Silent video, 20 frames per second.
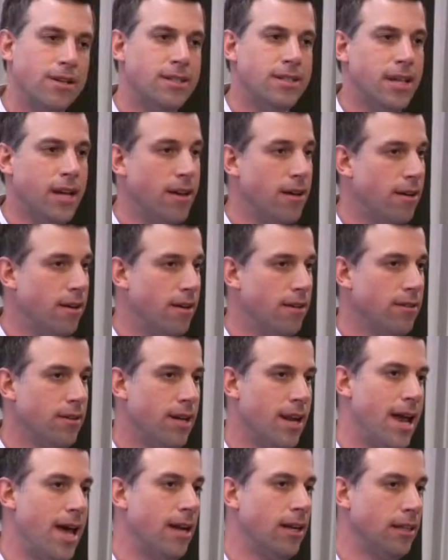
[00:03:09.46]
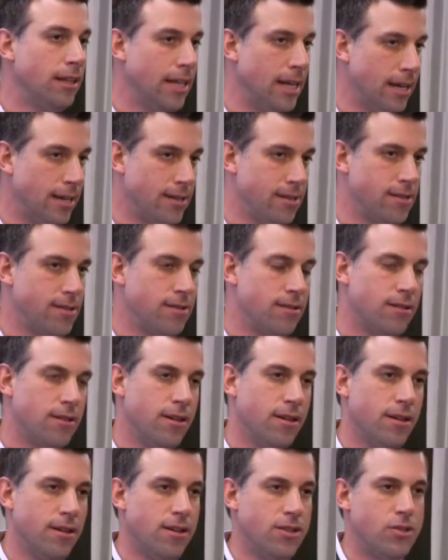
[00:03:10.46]
data and analytics
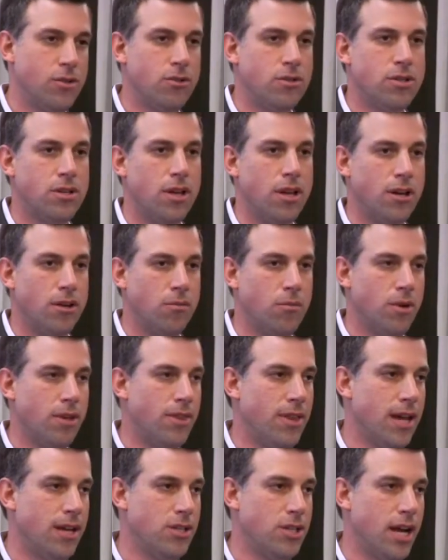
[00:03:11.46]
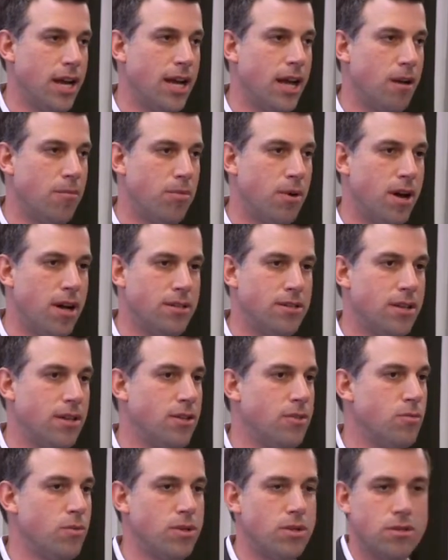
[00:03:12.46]
associated with that checkout
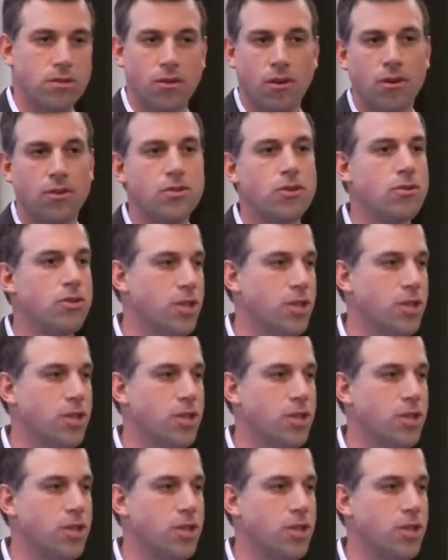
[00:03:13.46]
process, which is also